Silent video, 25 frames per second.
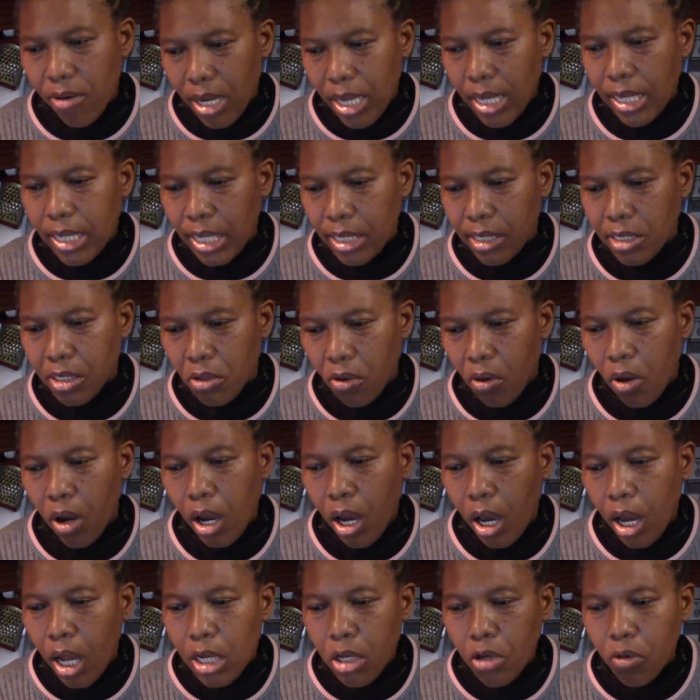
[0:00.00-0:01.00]
in it. So
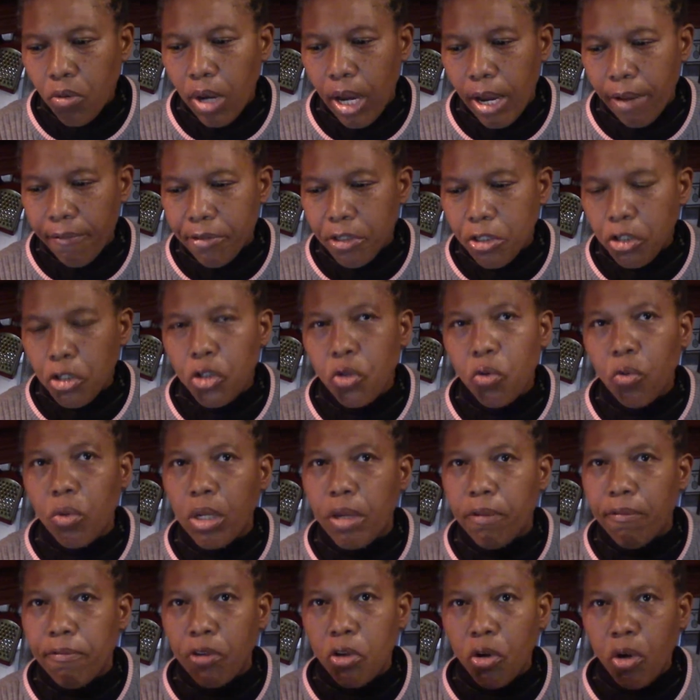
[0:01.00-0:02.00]
all you have to do,
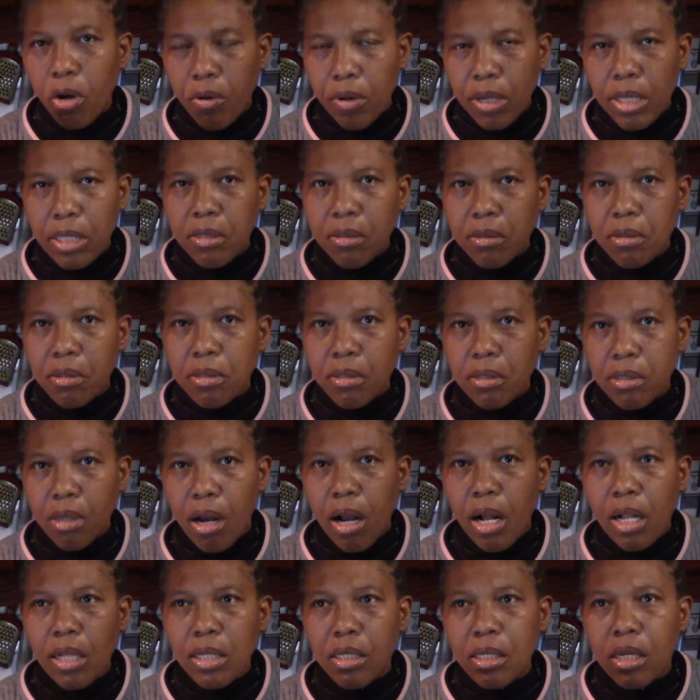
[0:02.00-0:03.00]
if you're into
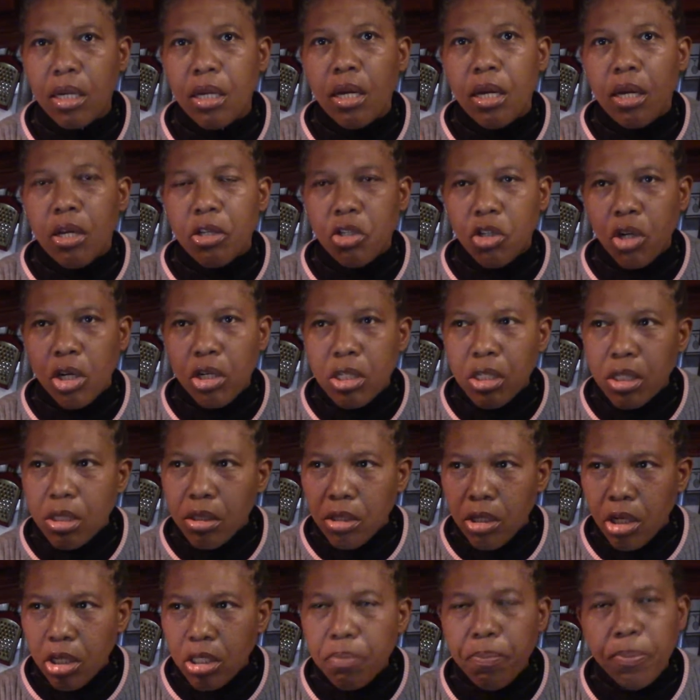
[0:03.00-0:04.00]
salt,
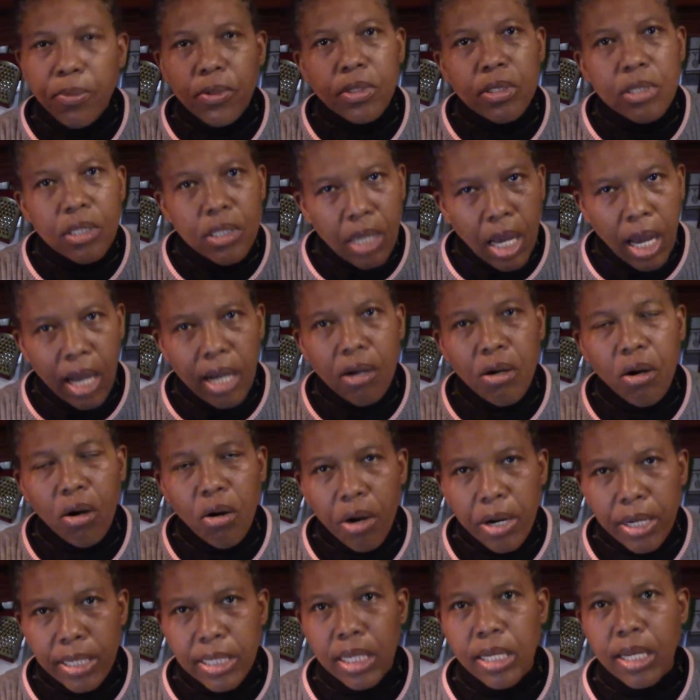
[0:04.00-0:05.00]
just put
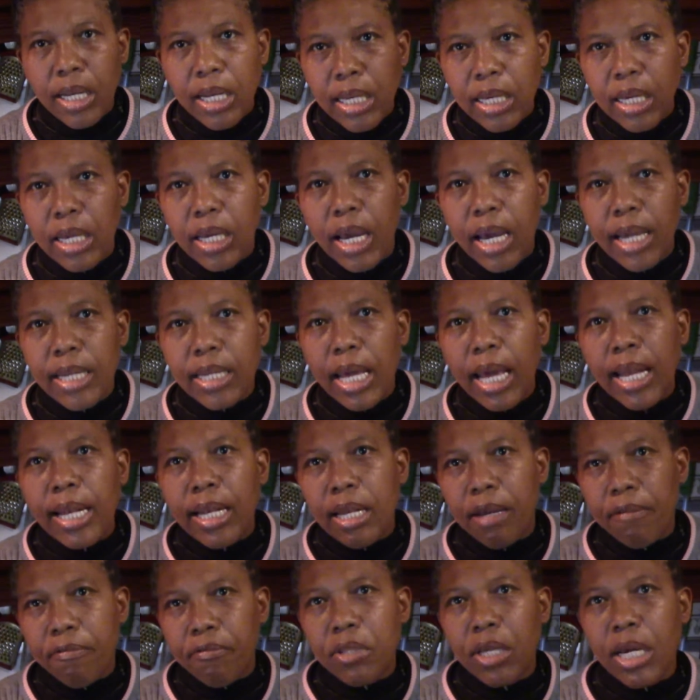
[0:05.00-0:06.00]
accordingly. And I
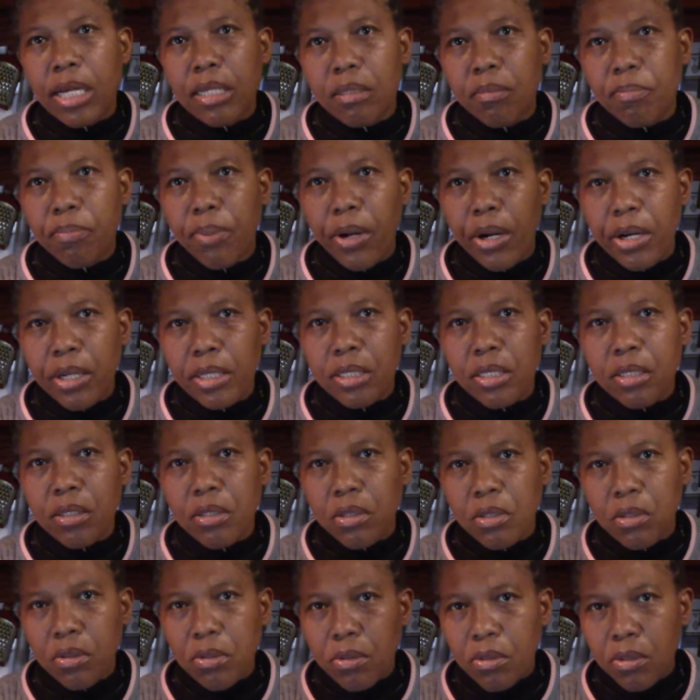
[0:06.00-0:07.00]
left that part
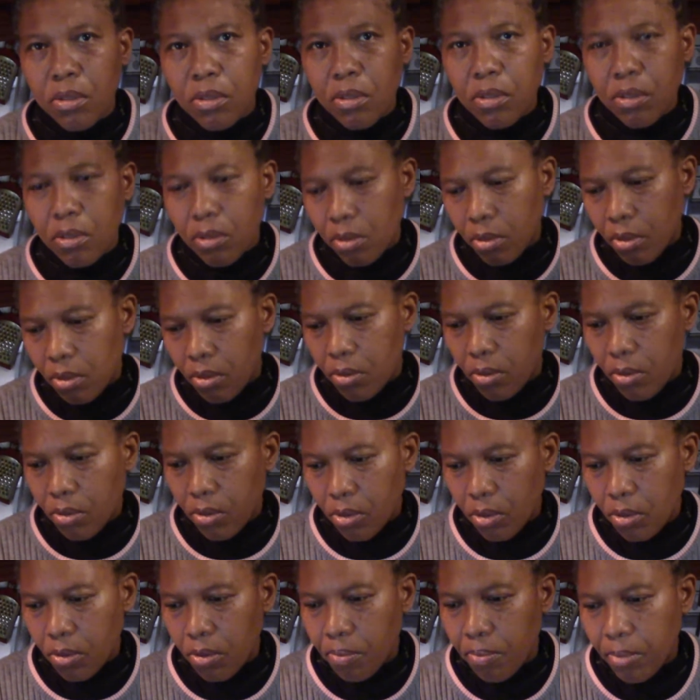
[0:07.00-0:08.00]

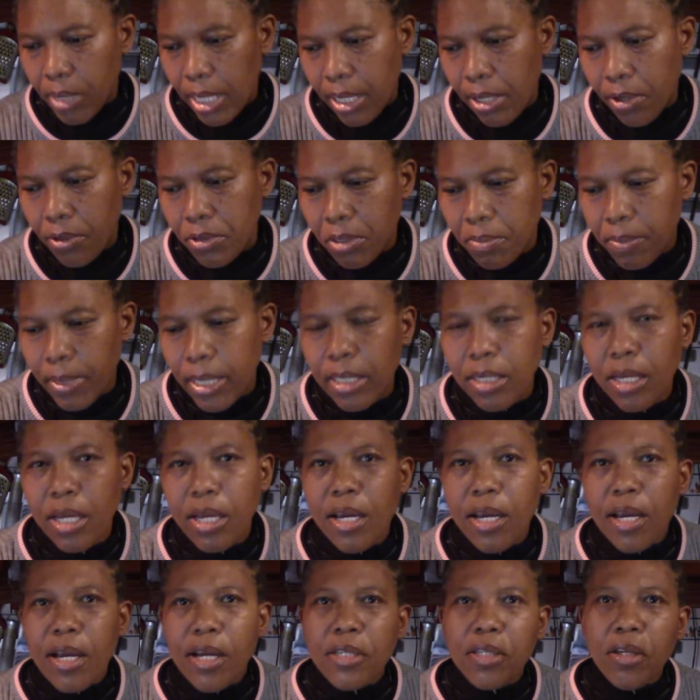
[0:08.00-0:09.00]
to my husband.
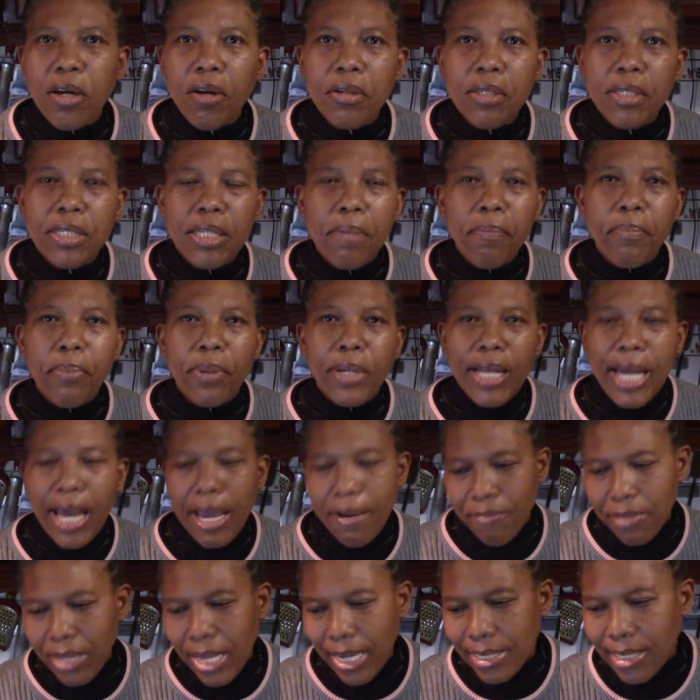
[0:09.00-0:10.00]
So Simple
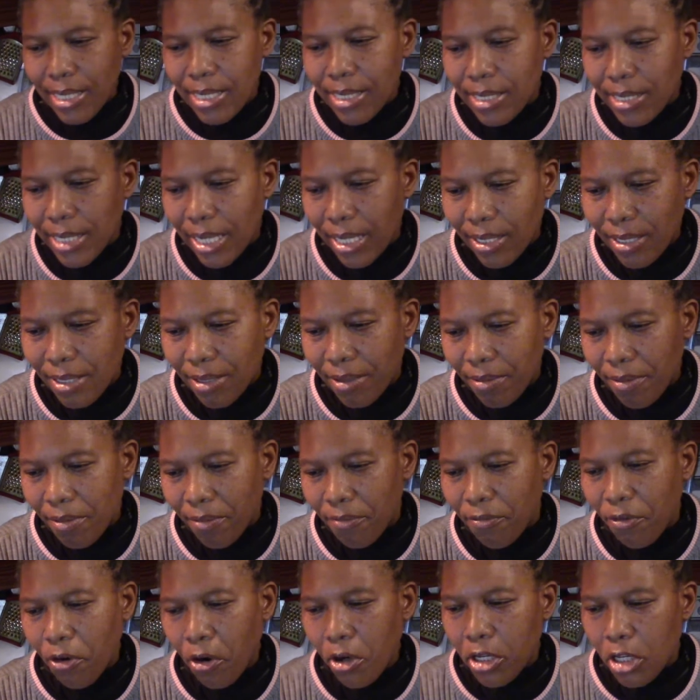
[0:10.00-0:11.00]
Life, that is it
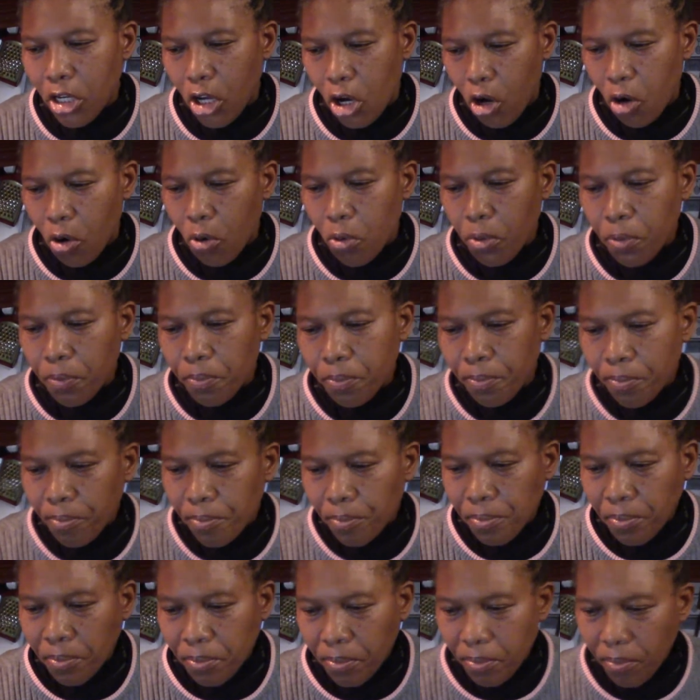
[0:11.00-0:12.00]
for now.
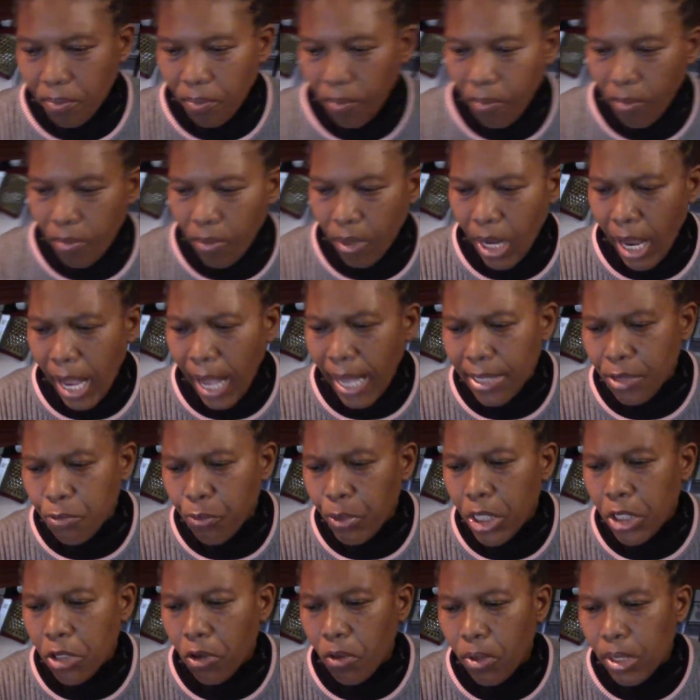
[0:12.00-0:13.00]
And
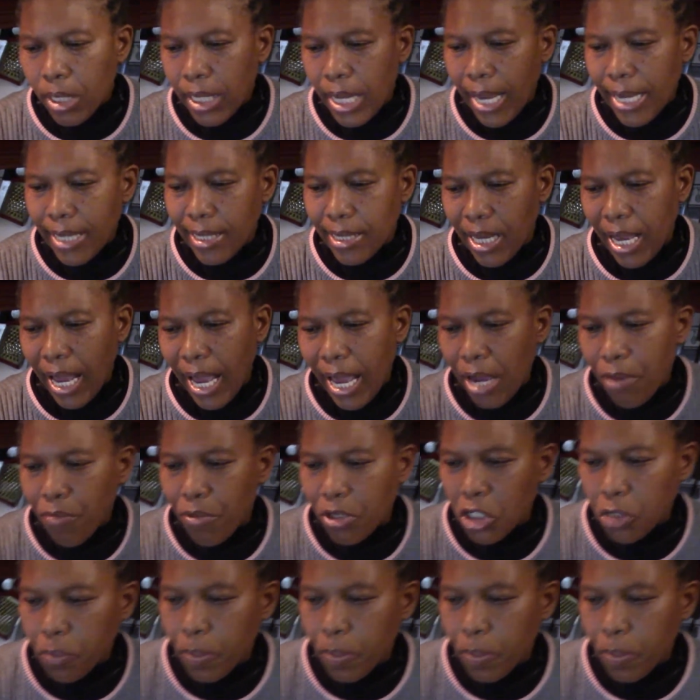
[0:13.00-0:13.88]
we don't like the Irish